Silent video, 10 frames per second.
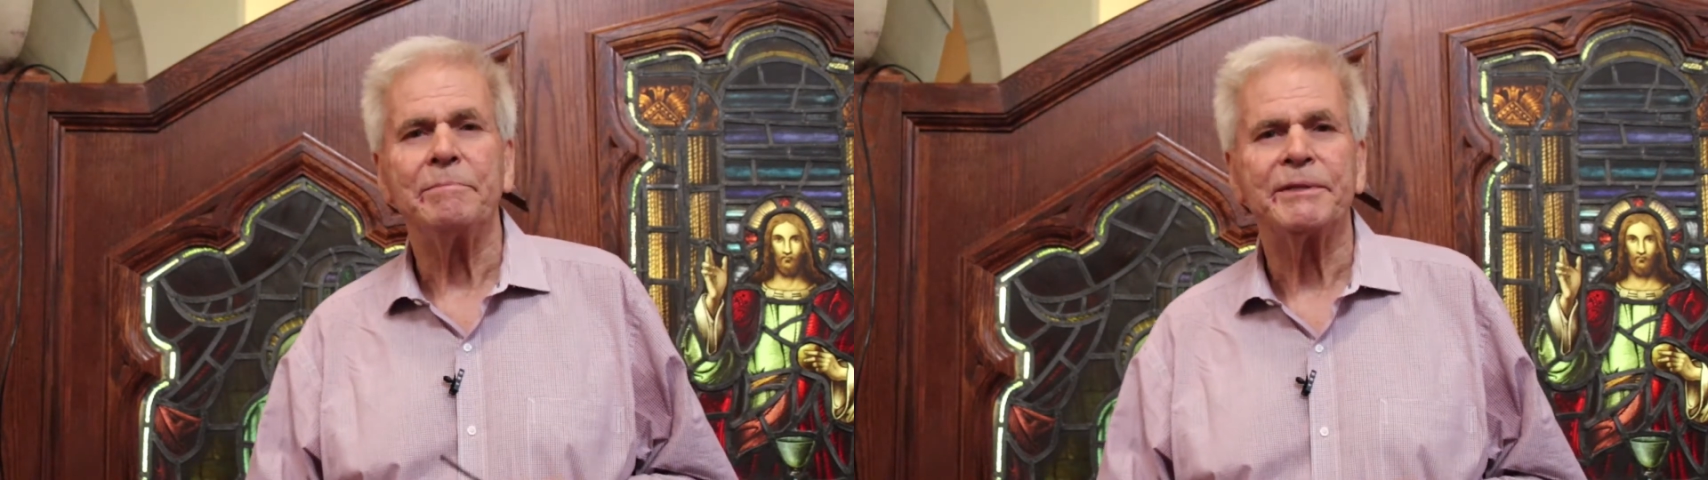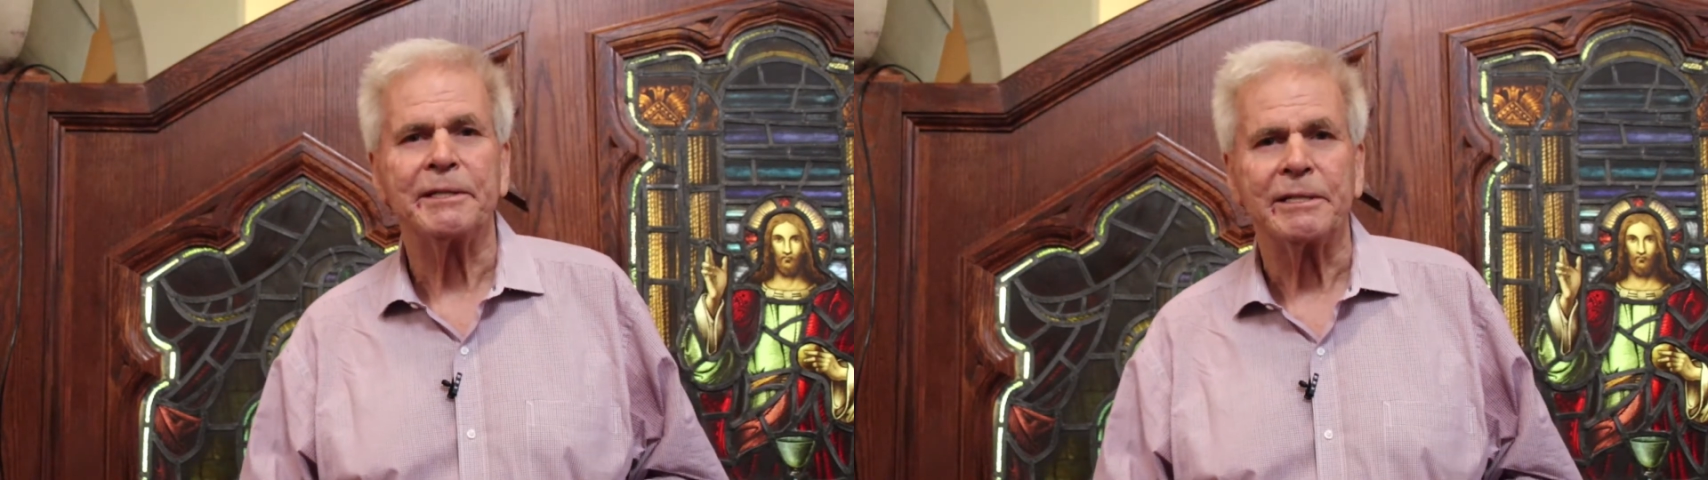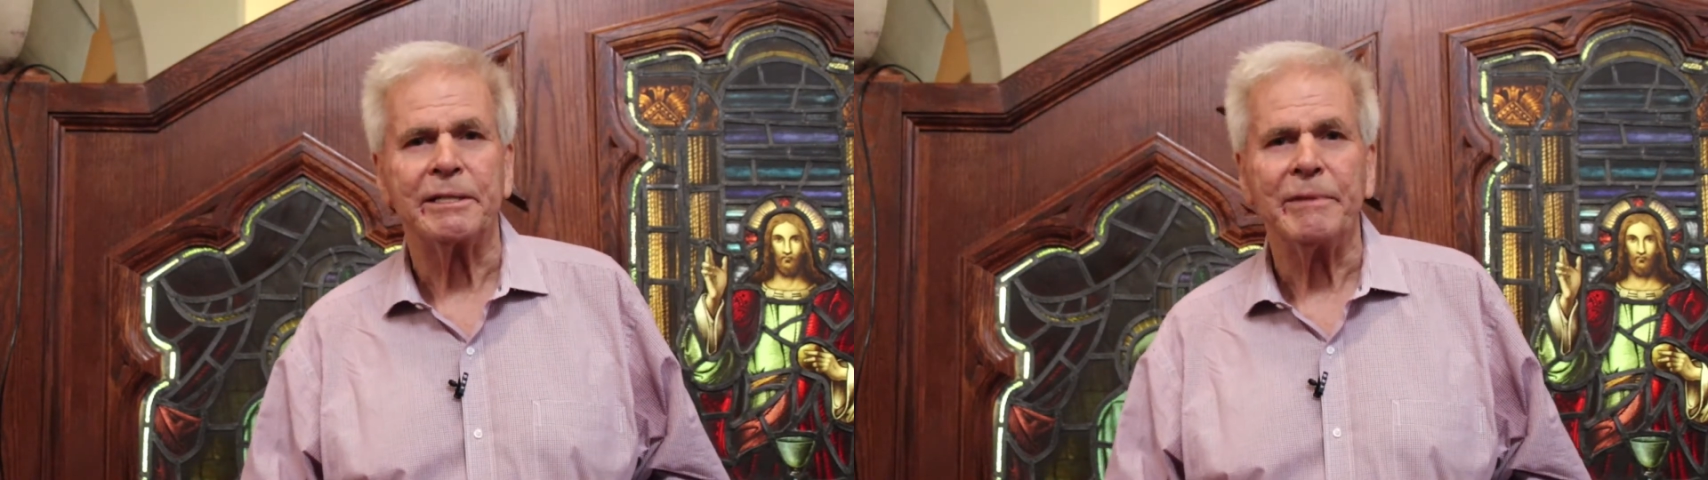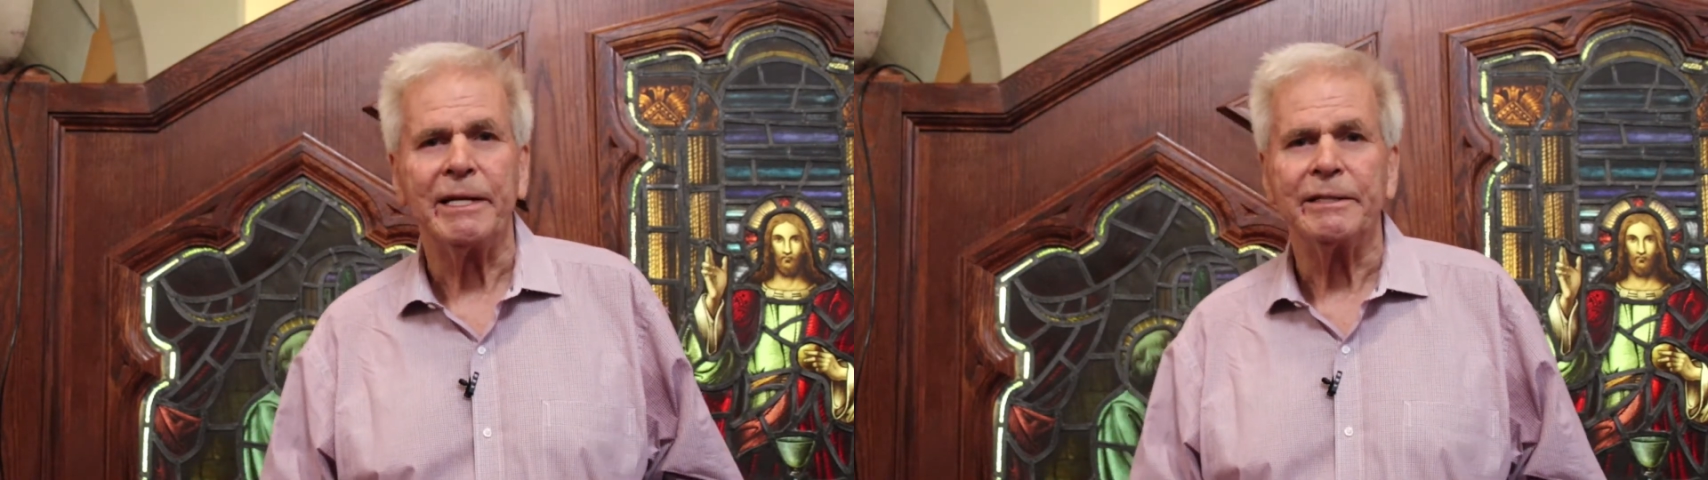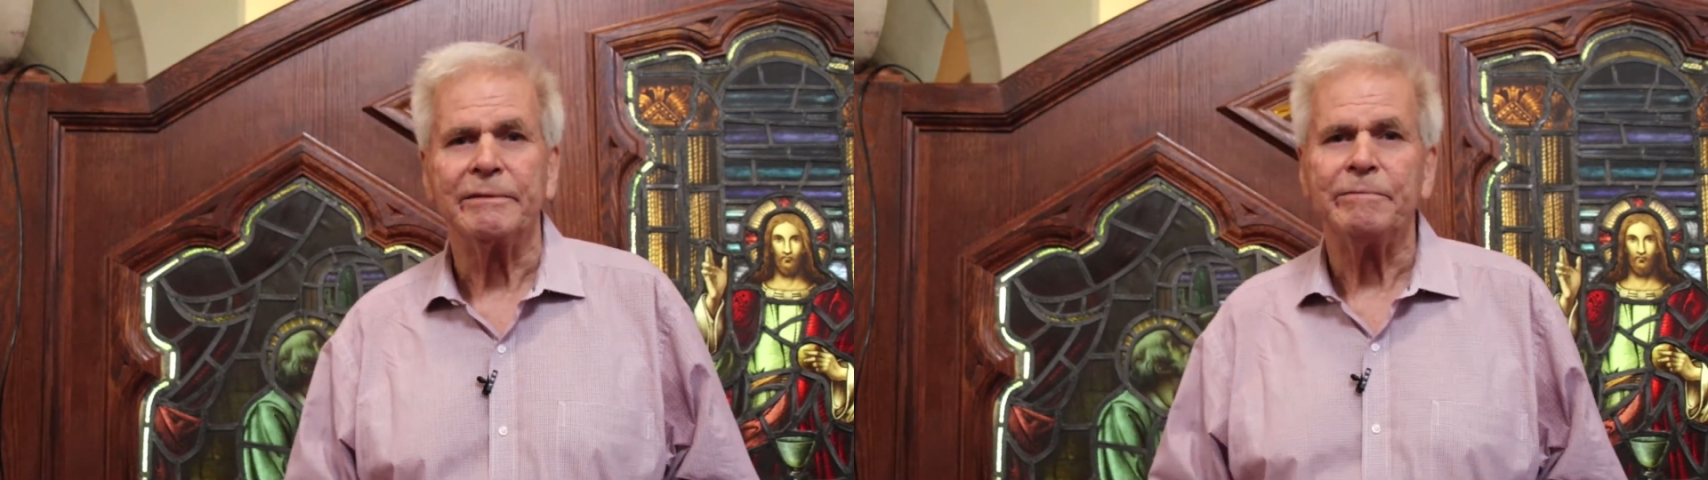that are made
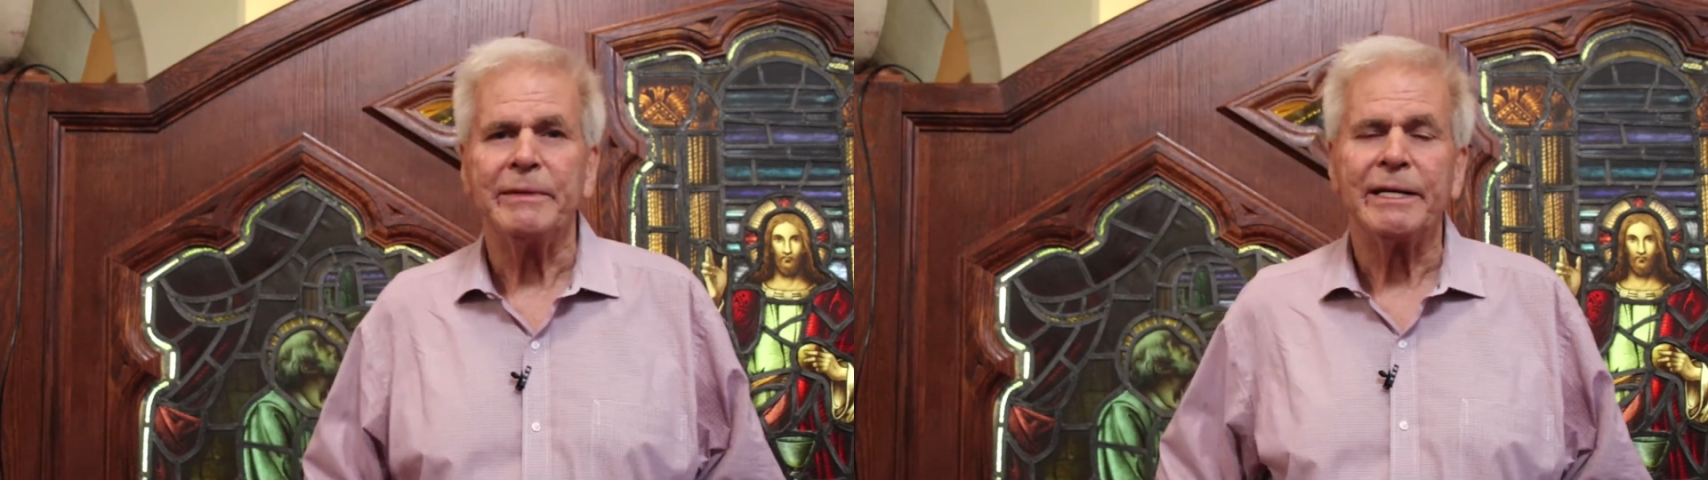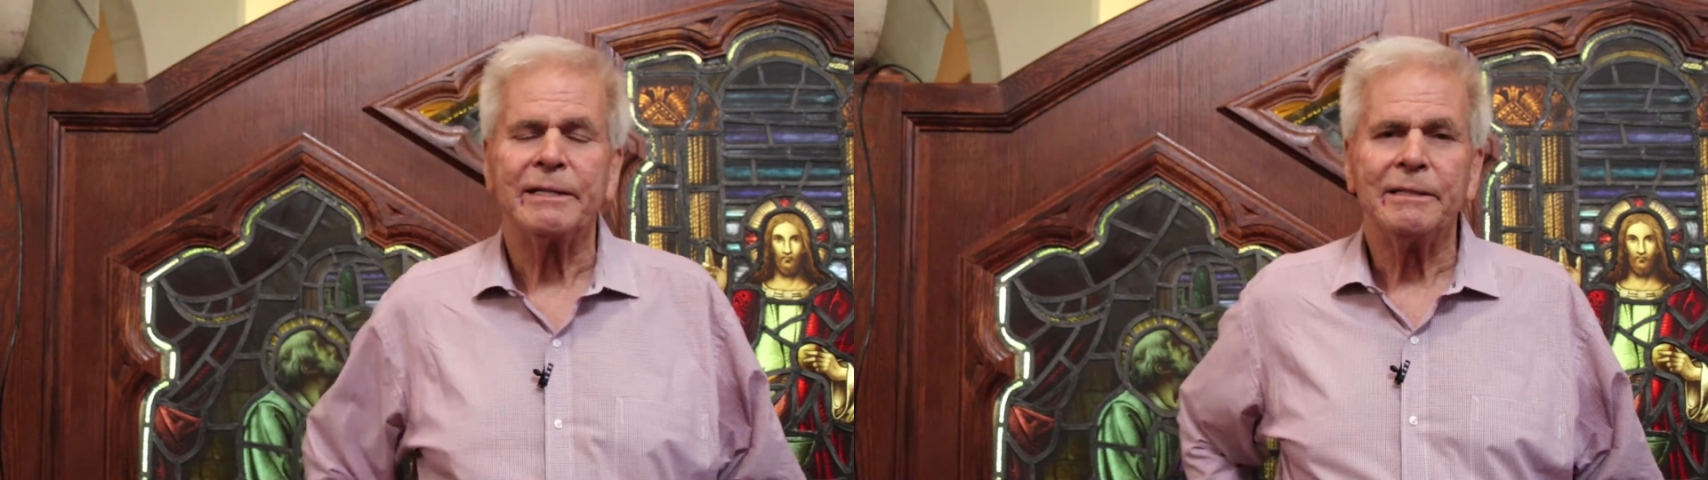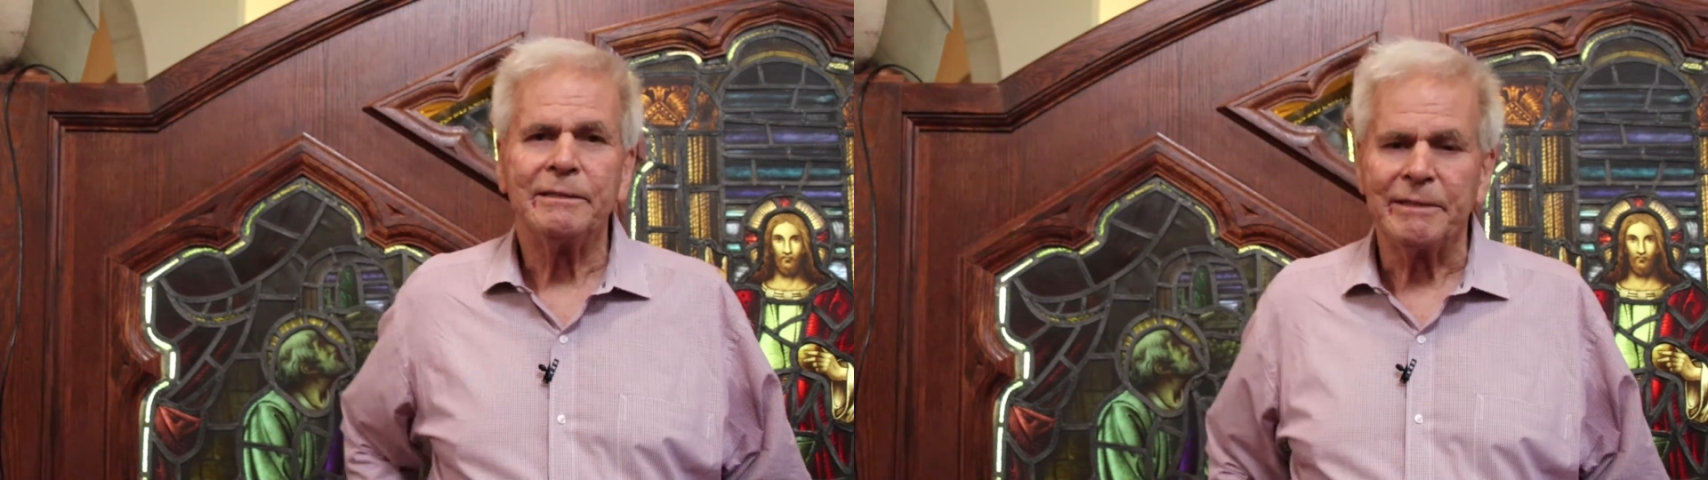of metal,